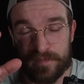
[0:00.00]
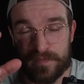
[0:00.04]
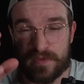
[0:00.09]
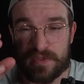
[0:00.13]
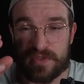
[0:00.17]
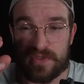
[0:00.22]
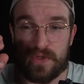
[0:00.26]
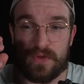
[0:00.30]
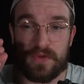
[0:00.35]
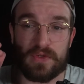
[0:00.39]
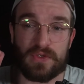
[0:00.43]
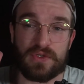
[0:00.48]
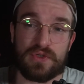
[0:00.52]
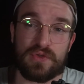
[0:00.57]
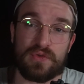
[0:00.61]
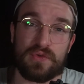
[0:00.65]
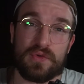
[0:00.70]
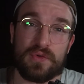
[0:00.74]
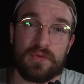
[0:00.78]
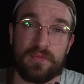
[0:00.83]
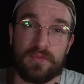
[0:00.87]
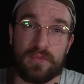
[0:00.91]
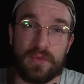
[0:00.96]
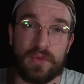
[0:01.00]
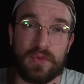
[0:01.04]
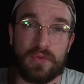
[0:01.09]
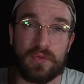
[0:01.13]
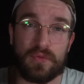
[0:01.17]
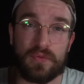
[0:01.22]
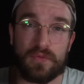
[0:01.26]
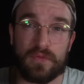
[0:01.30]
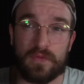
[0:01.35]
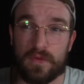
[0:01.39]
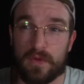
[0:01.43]
so that you can
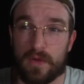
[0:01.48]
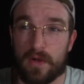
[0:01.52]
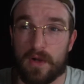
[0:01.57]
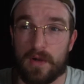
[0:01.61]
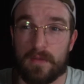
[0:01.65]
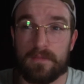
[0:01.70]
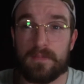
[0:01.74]
move a